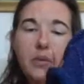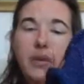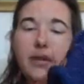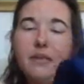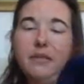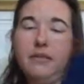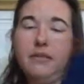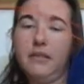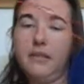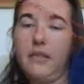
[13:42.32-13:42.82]

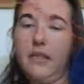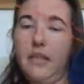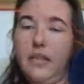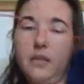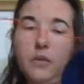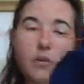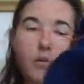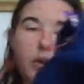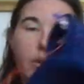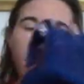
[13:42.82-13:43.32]
but
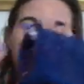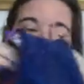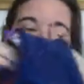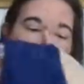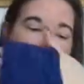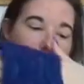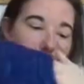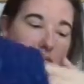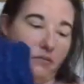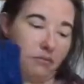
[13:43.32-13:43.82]
these work
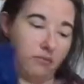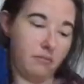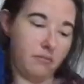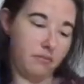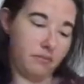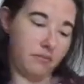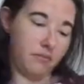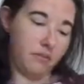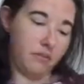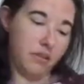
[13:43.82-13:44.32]
fine.
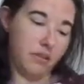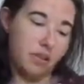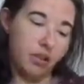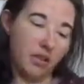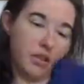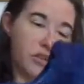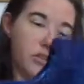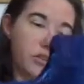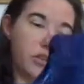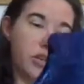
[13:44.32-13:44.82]

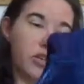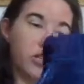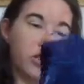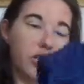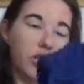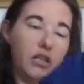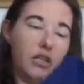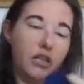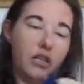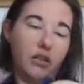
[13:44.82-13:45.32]
They're
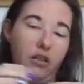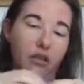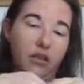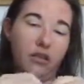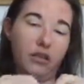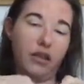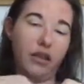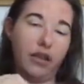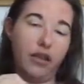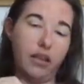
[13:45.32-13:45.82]
stretchy
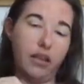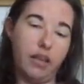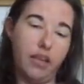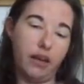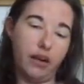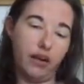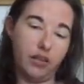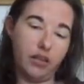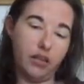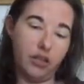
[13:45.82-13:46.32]
and they
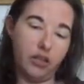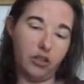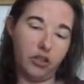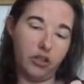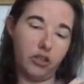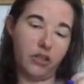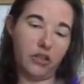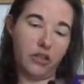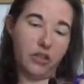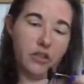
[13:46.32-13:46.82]
allow it to
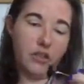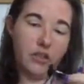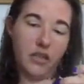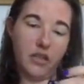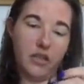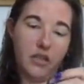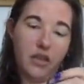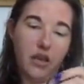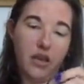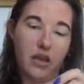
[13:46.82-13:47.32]
just sort of
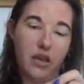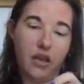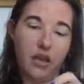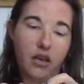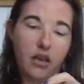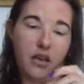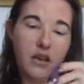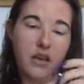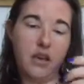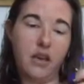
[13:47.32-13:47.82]
sit
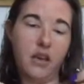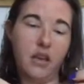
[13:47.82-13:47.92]
there.